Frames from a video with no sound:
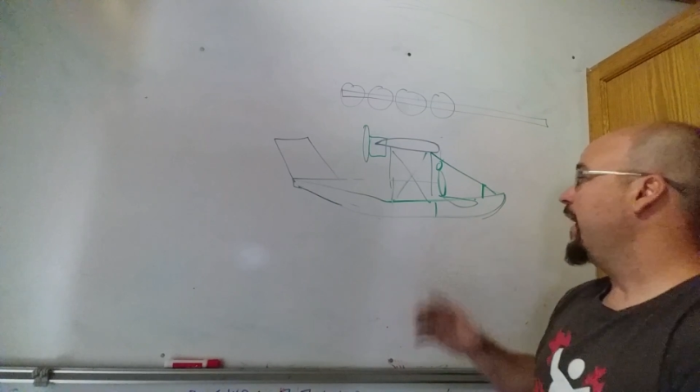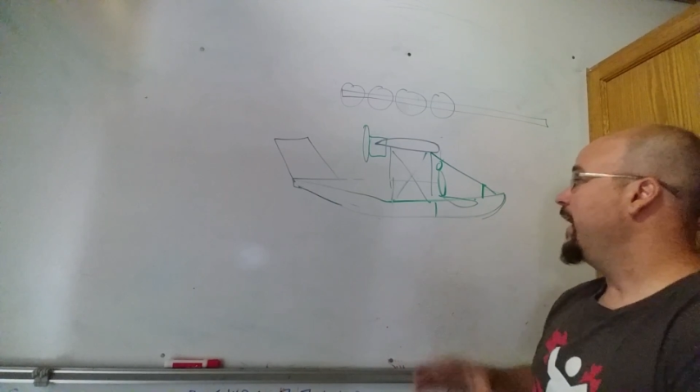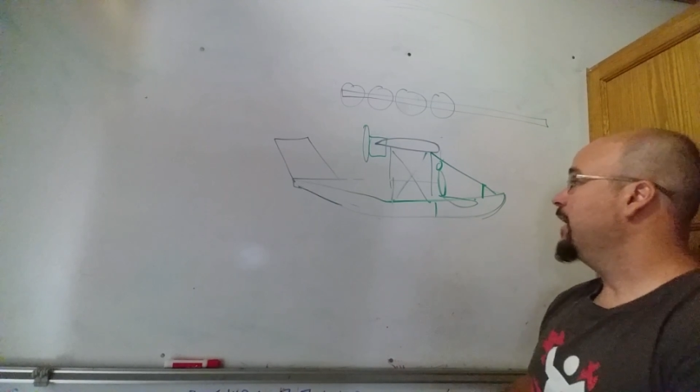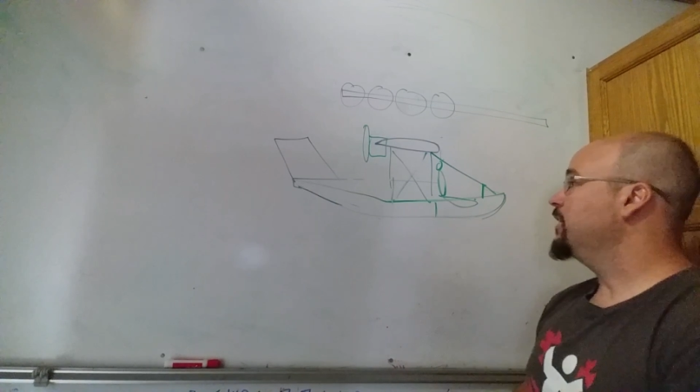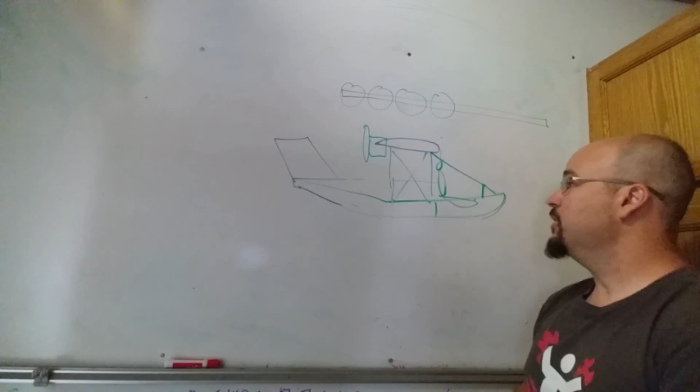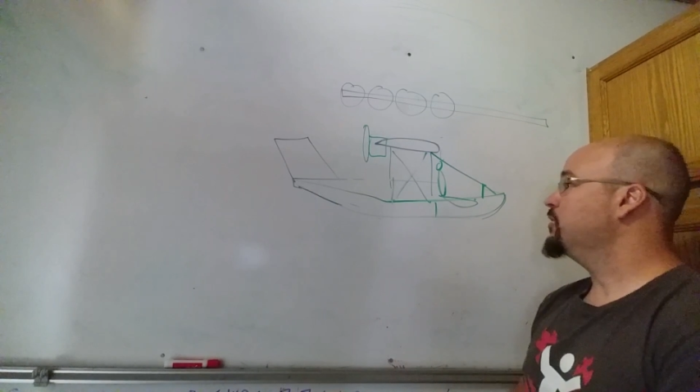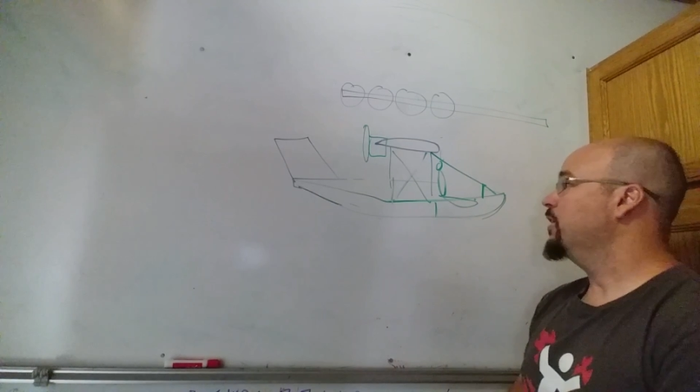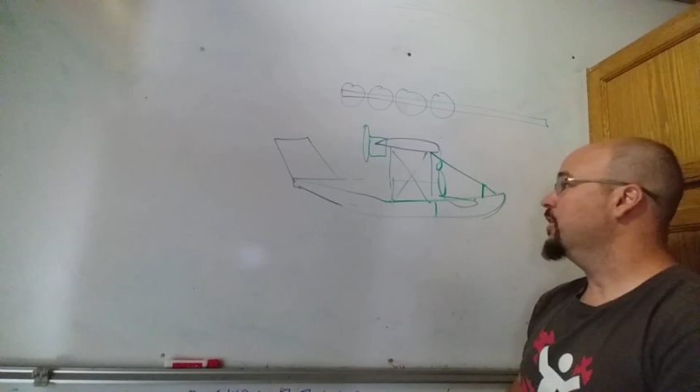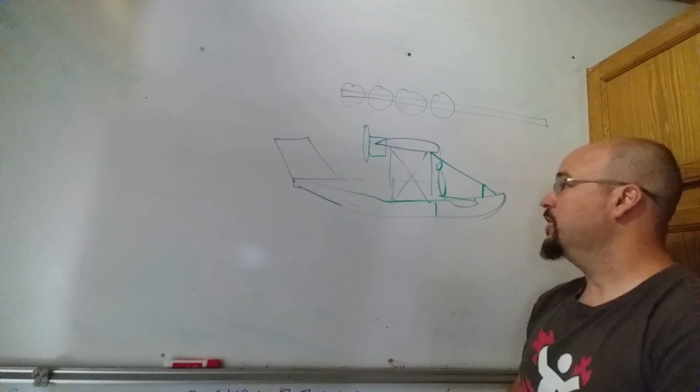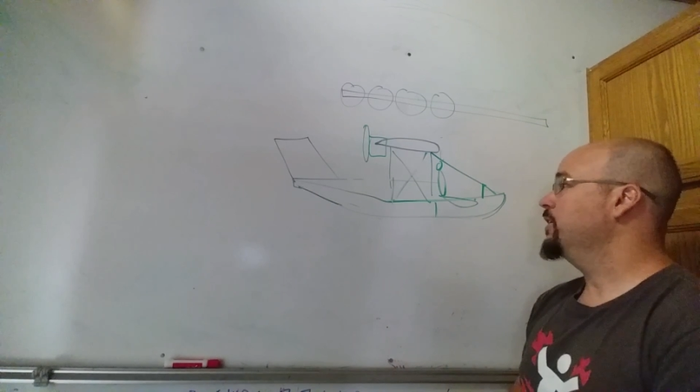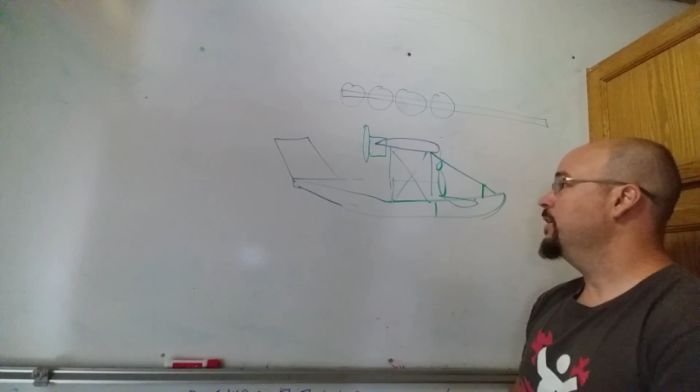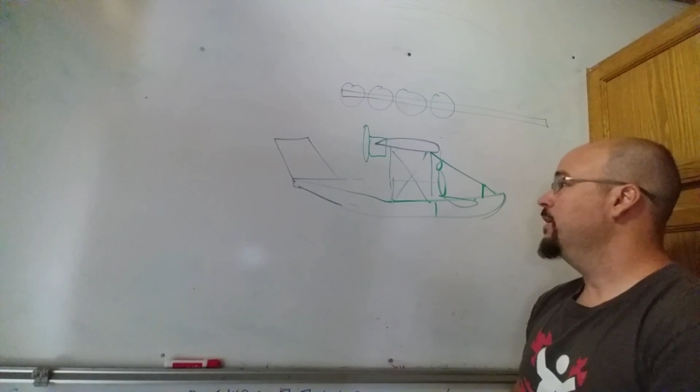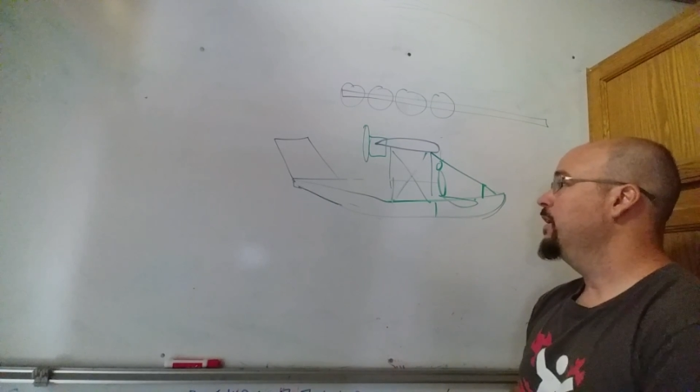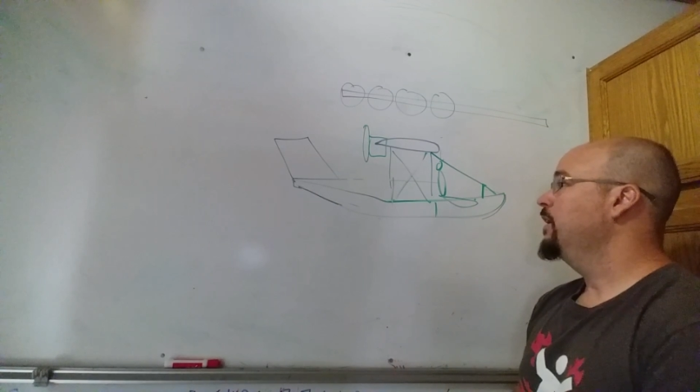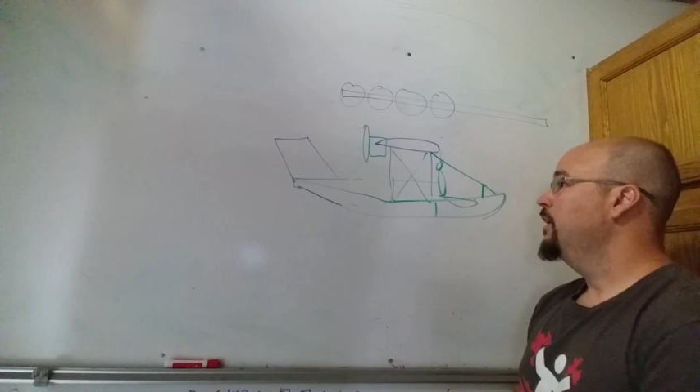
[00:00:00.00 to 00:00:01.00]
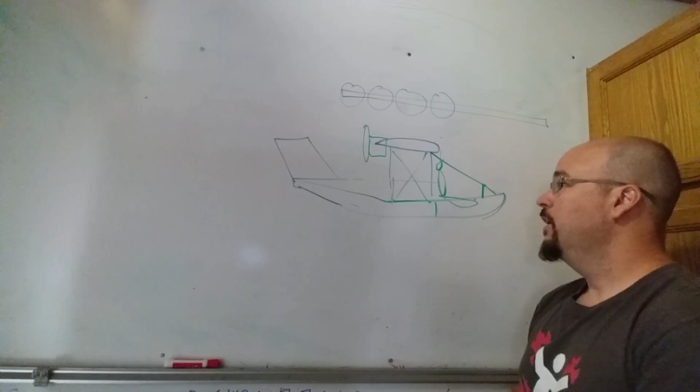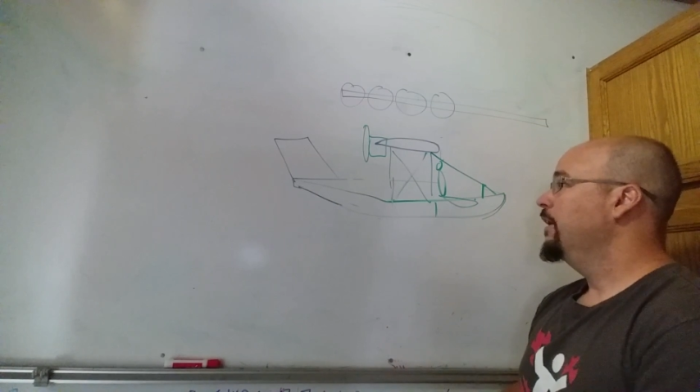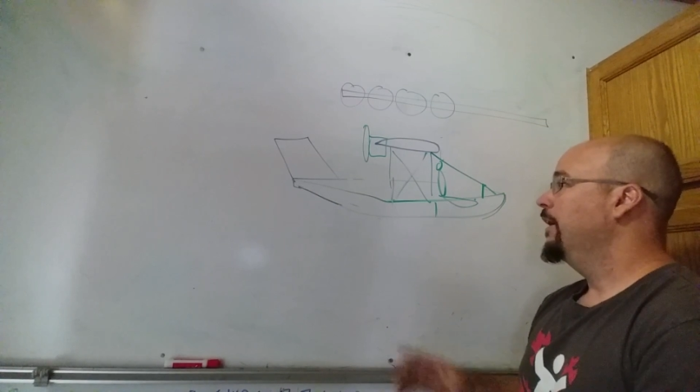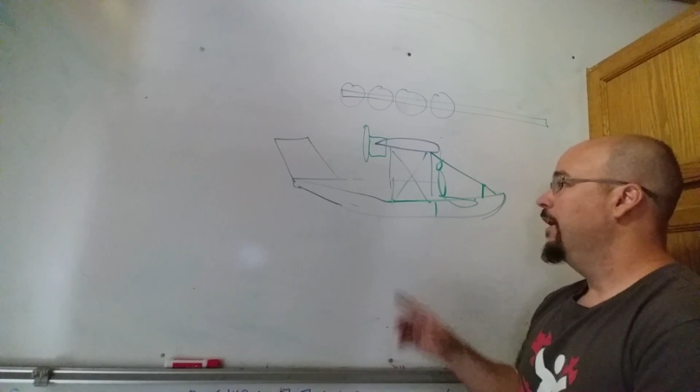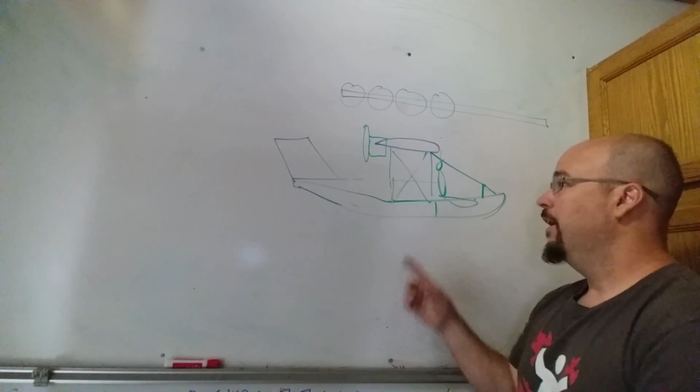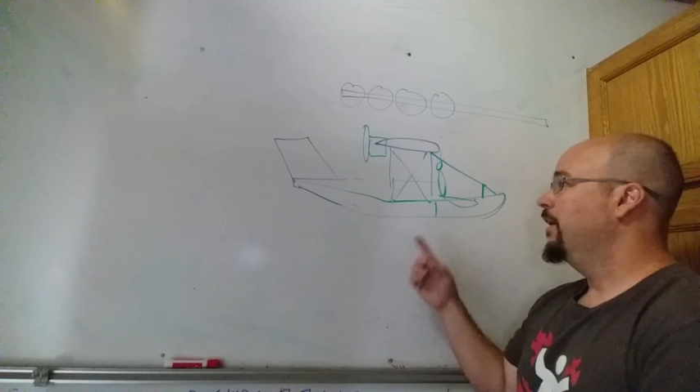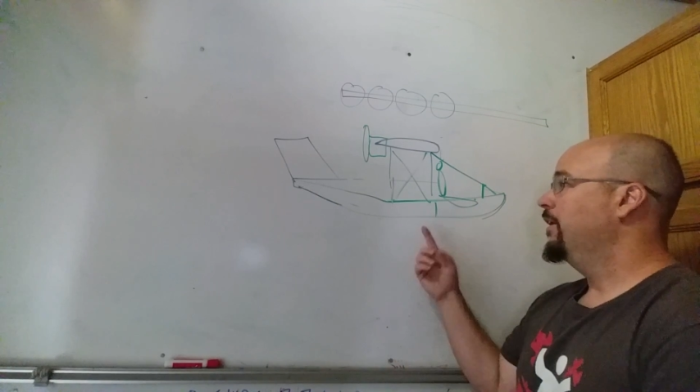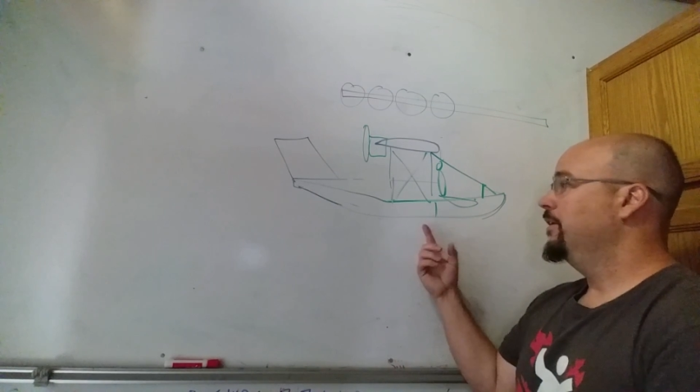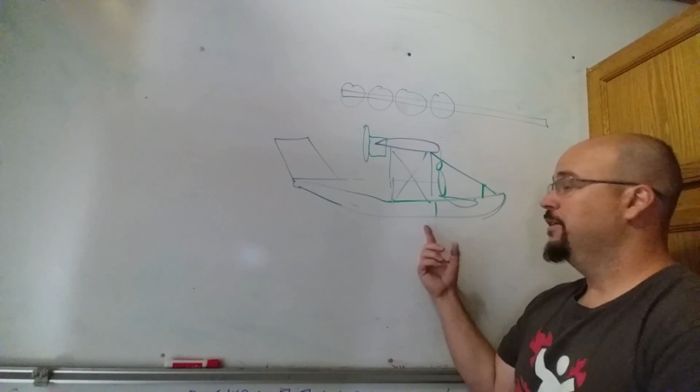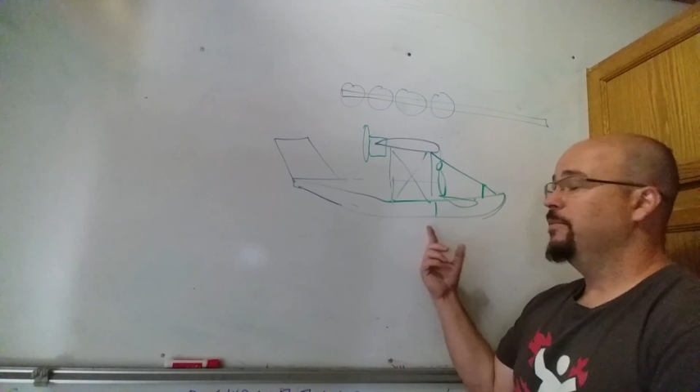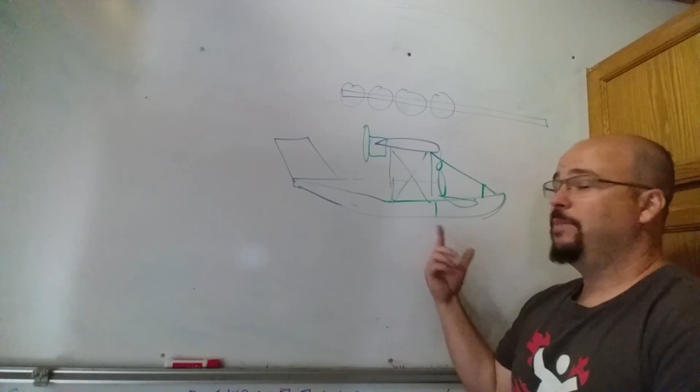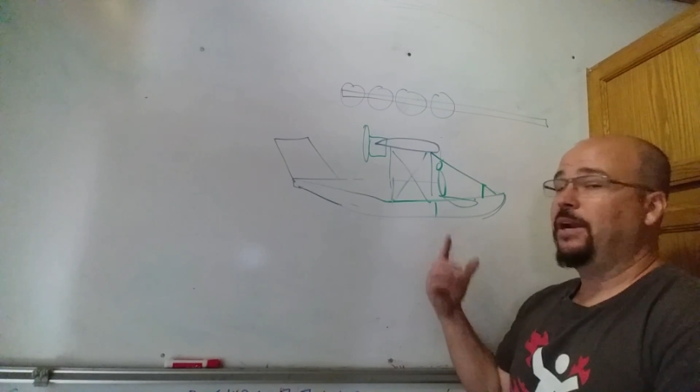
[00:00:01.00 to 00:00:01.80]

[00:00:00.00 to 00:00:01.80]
light construction. The